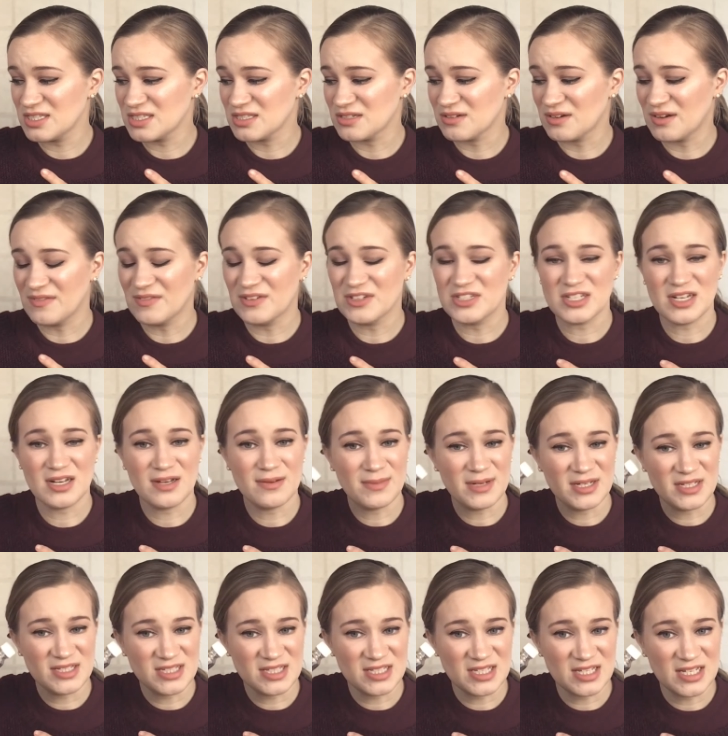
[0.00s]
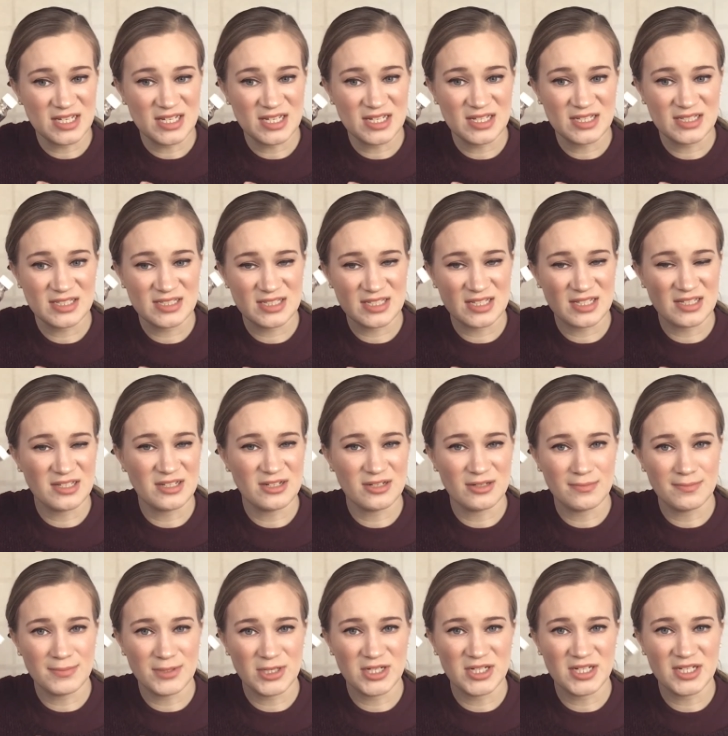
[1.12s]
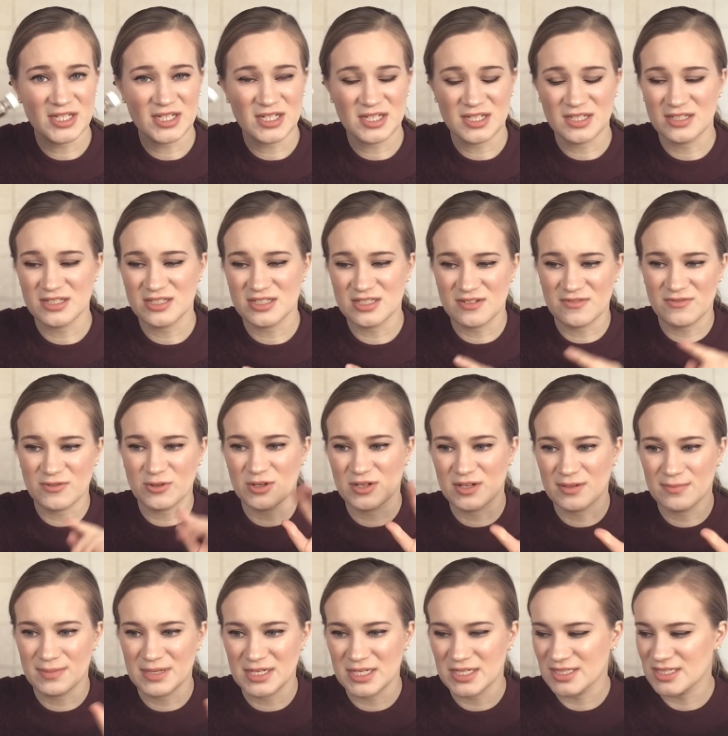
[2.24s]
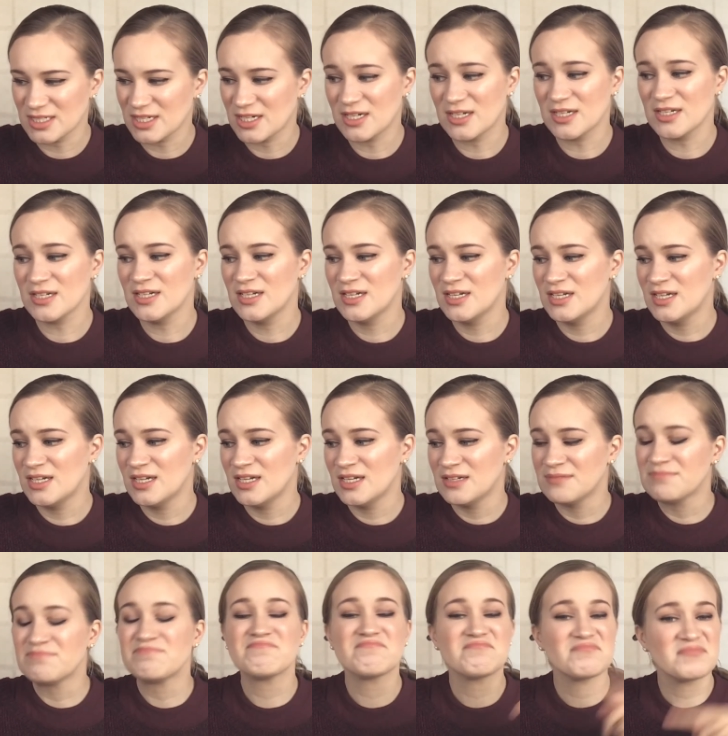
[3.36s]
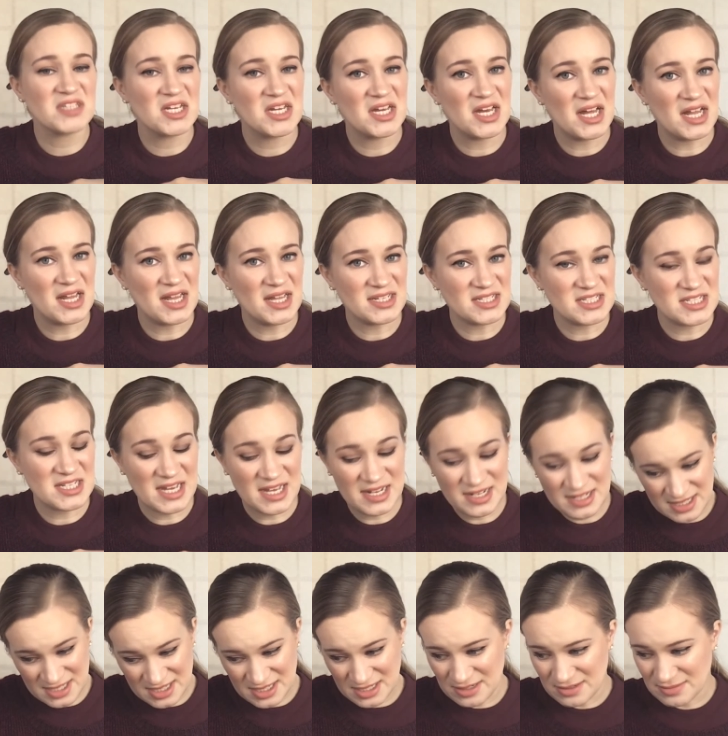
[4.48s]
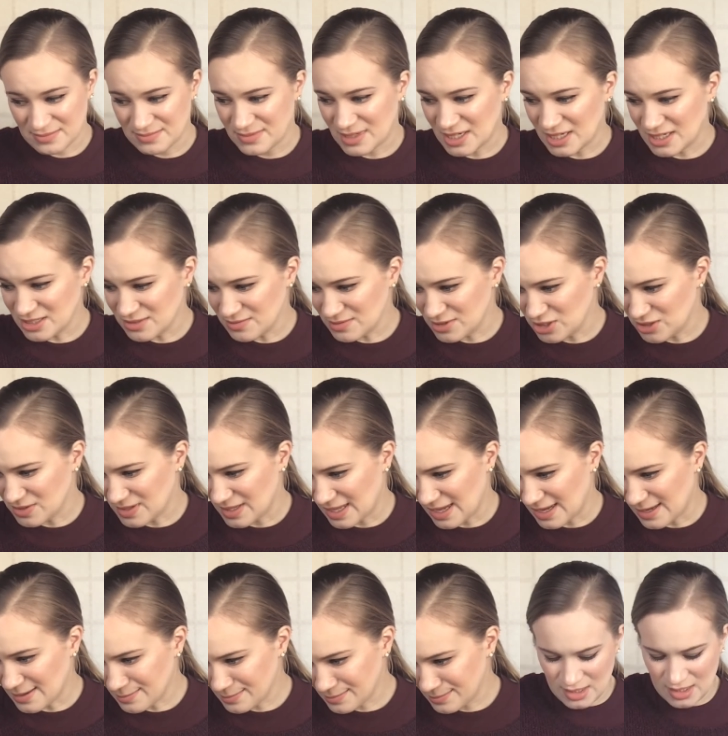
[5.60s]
so every time I see it's a little perk on the Sephora Bazaar, I like to get it, so I do enjoy that.